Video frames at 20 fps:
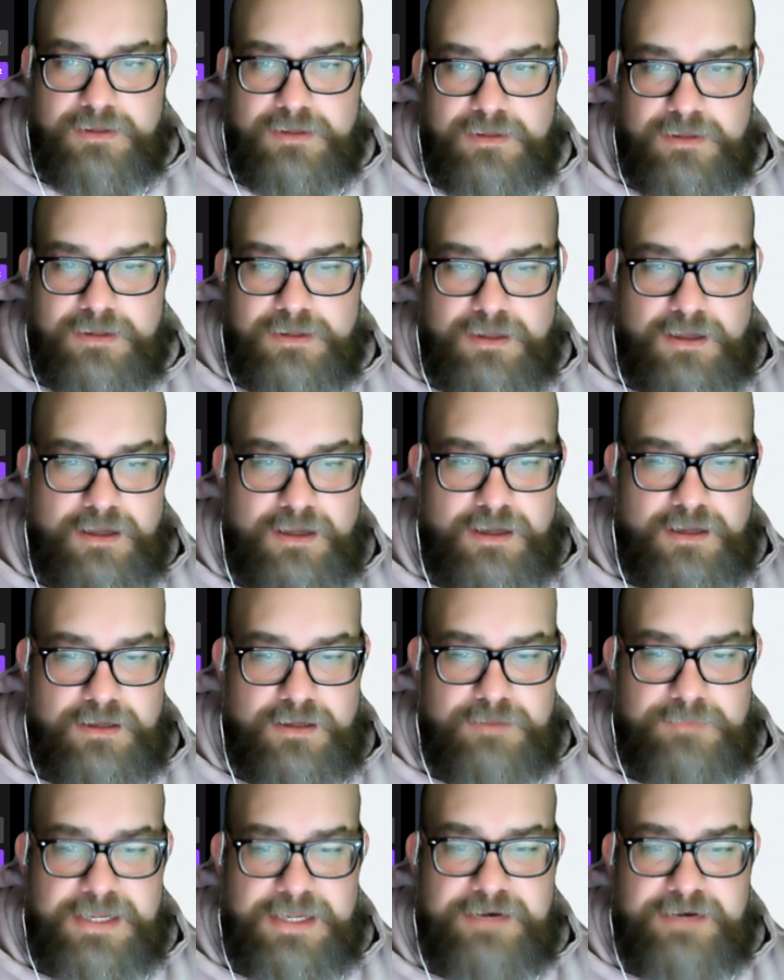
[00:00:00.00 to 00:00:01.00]
I
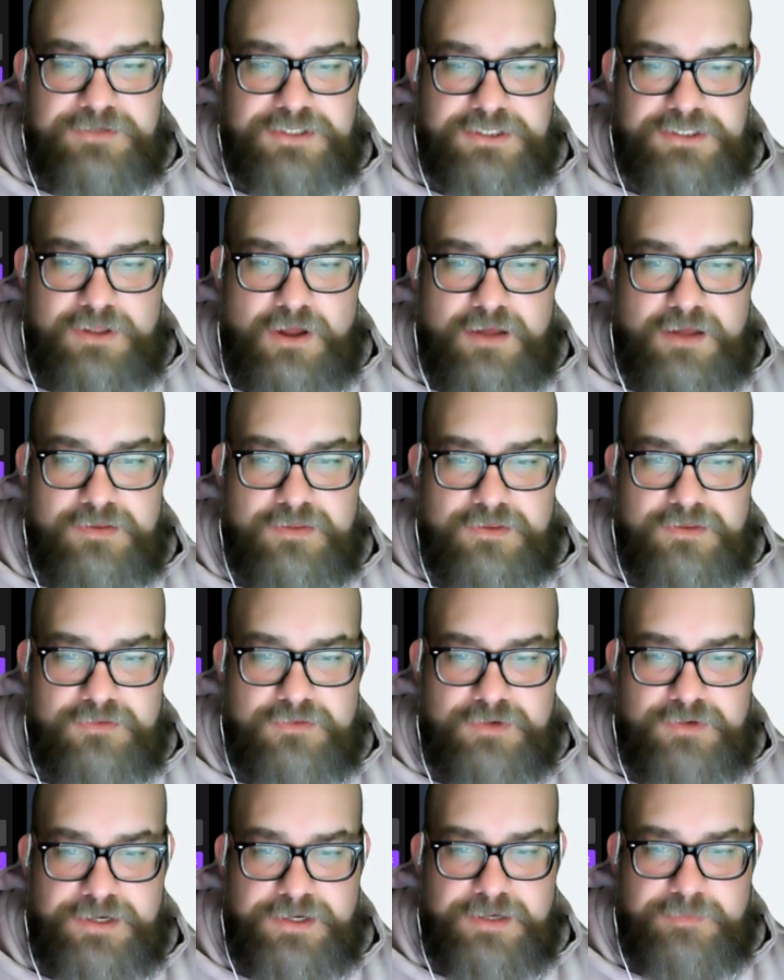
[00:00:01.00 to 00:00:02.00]
might have just lost the
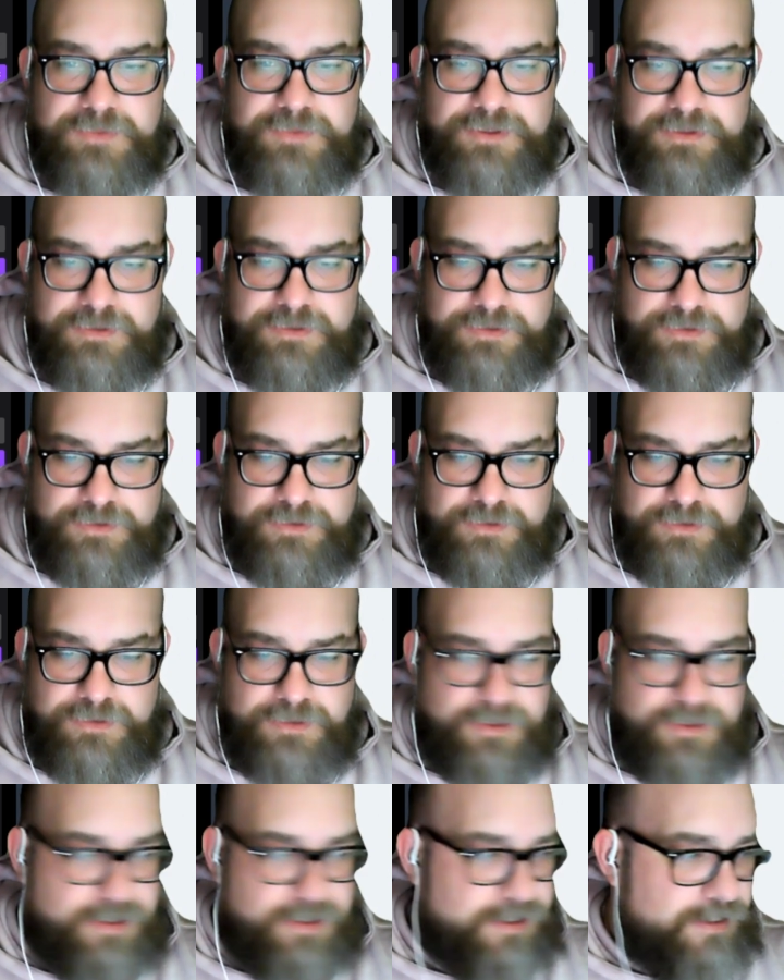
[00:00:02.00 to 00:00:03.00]
stream.
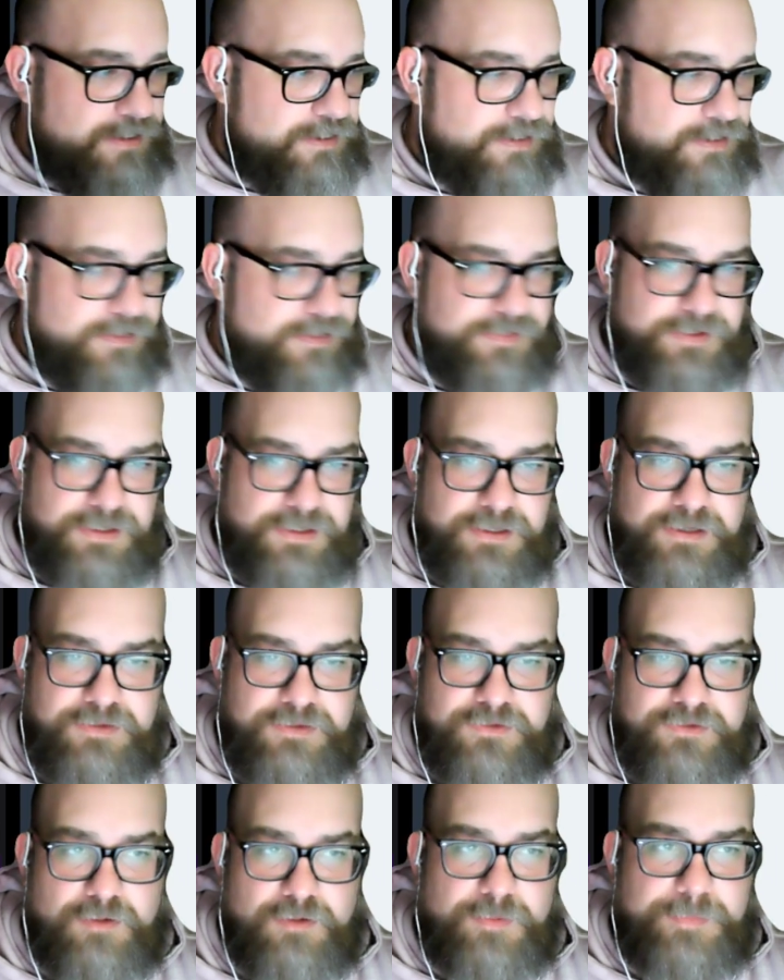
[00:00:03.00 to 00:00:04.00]
The
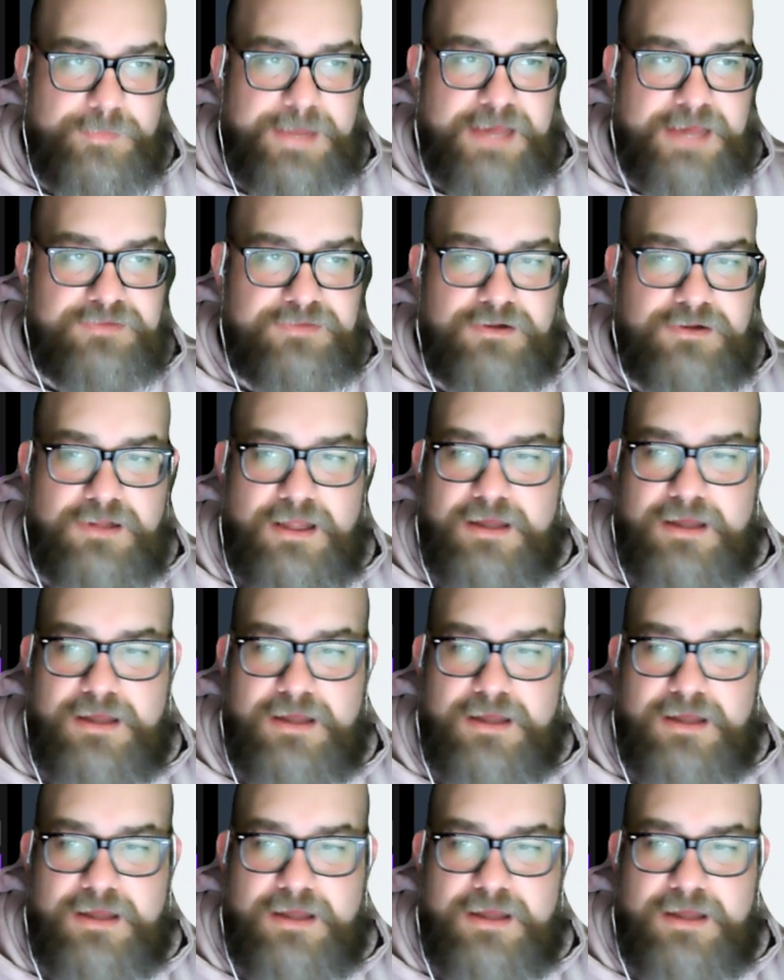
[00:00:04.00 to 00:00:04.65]
tournament masterclass.